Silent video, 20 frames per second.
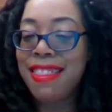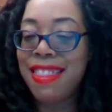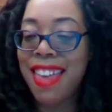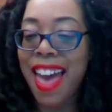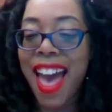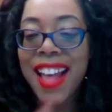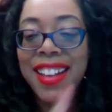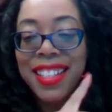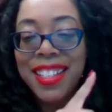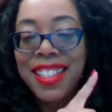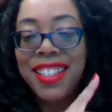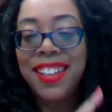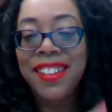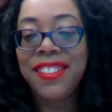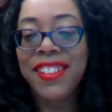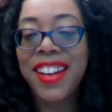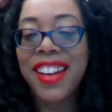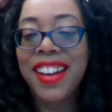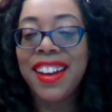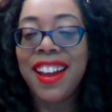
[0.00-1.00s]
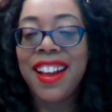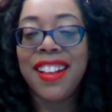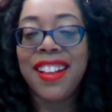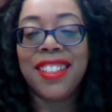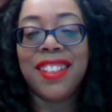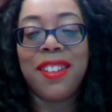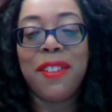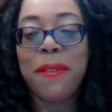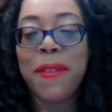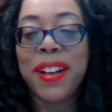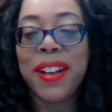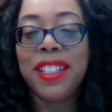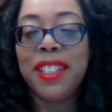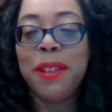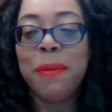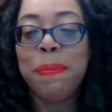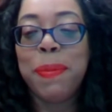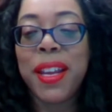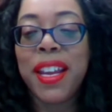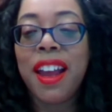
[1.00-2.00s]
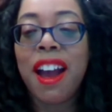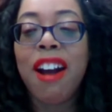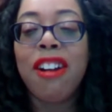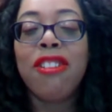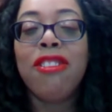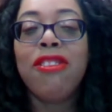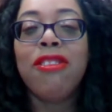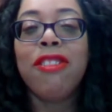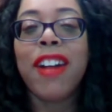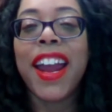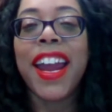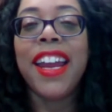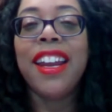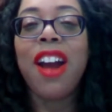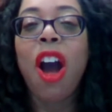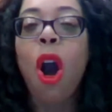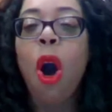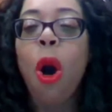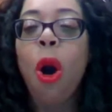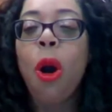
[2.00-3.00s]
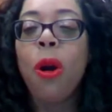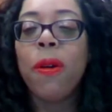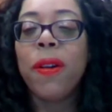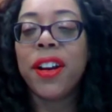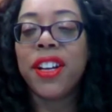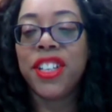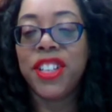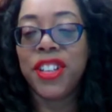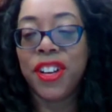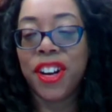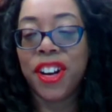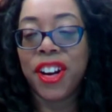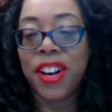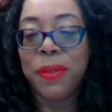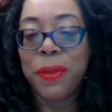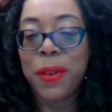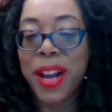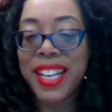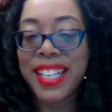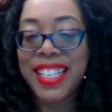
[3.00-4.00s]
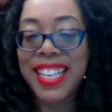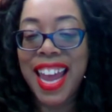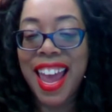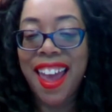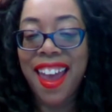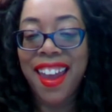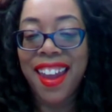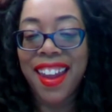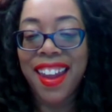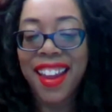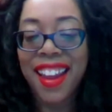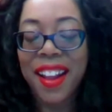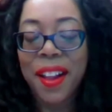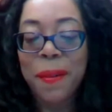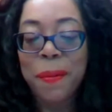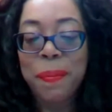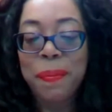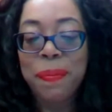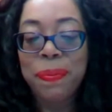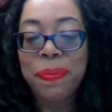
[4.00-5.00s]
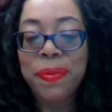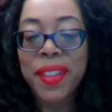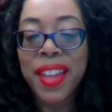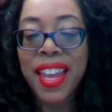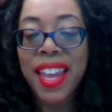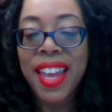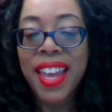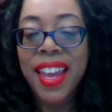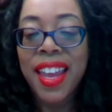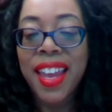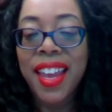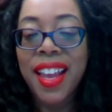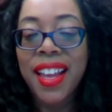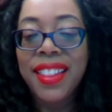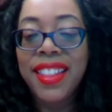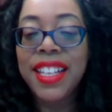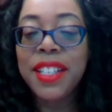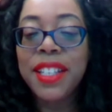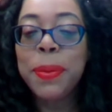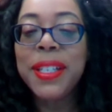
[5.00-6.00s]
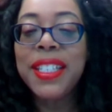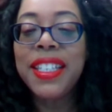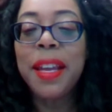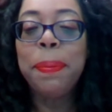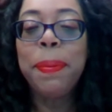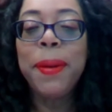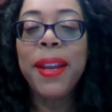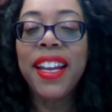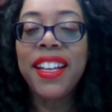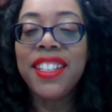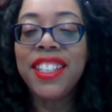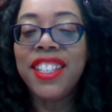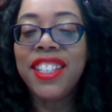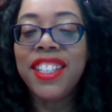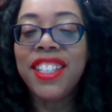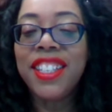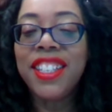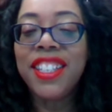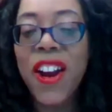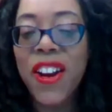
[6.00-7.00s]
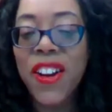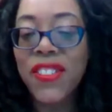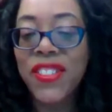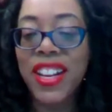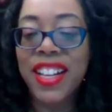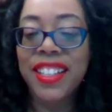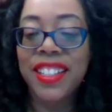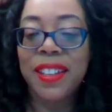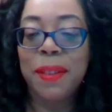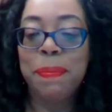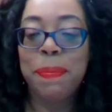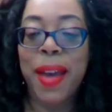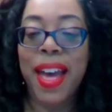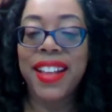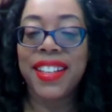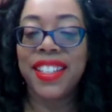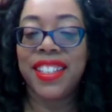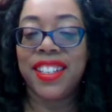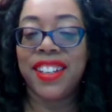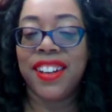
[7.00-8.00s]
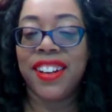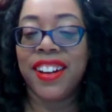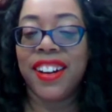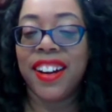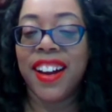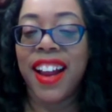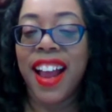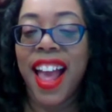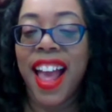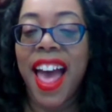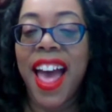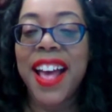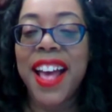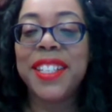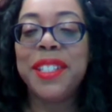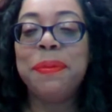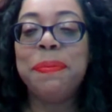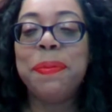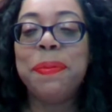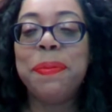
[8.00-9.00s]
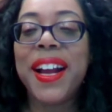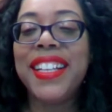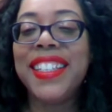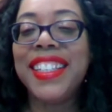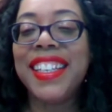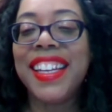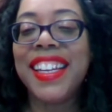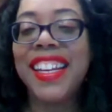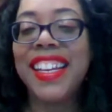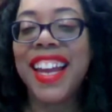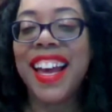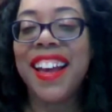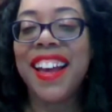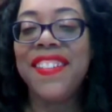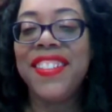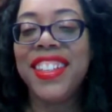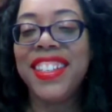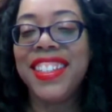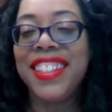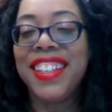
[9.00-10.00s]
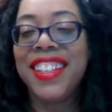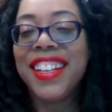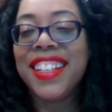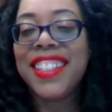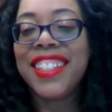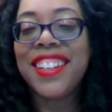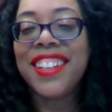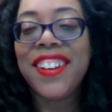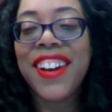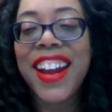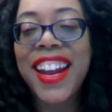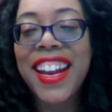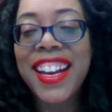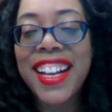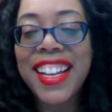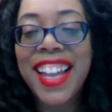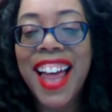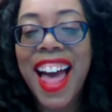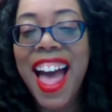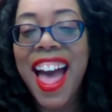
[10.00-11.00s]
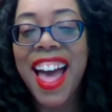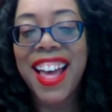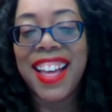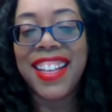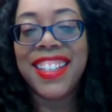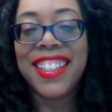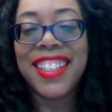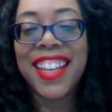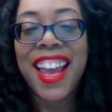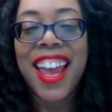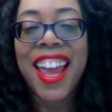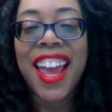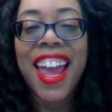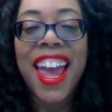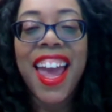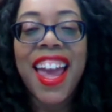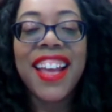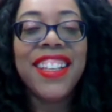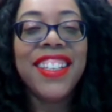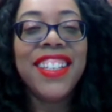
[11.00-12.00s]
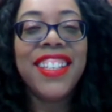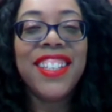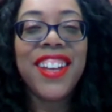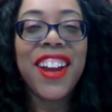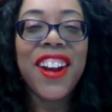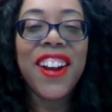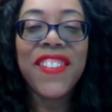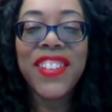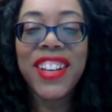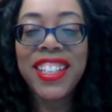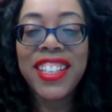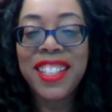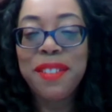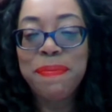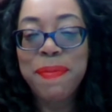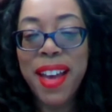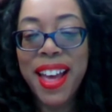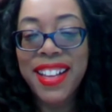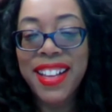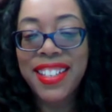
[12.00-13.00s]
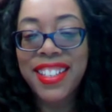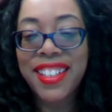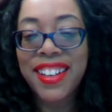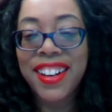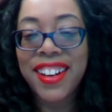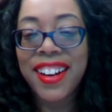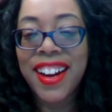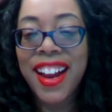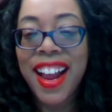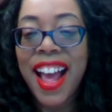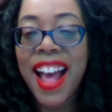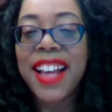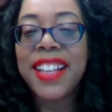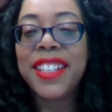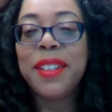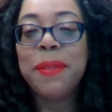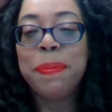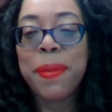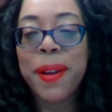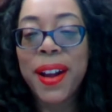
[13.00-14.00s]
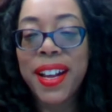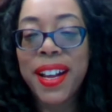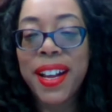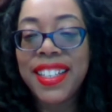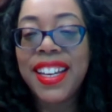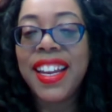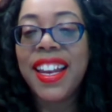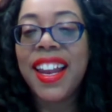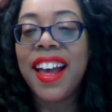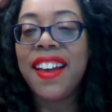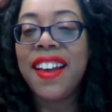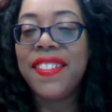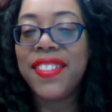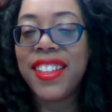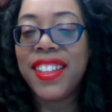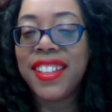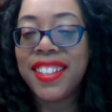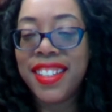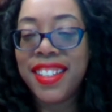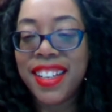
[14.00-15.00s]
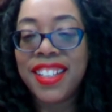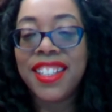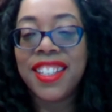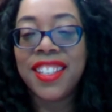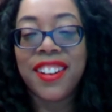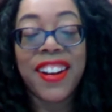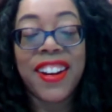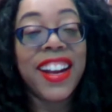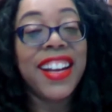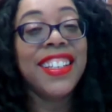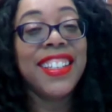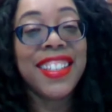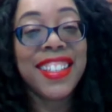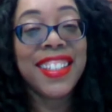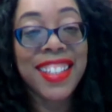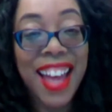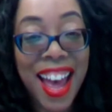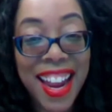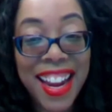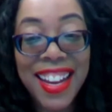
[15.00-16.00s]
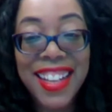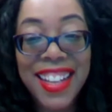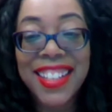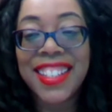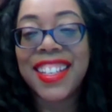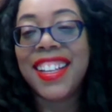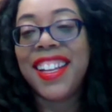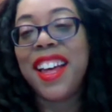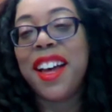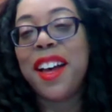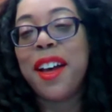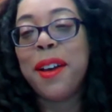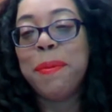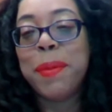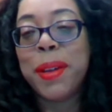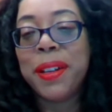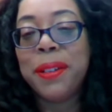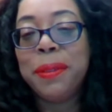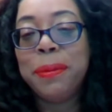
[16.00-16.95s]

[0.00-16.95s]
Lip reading: "That student is going to be a great orator one day." This recipient served a semester as president of the 6th grade class and served a semester as the president of the 6th grade science club.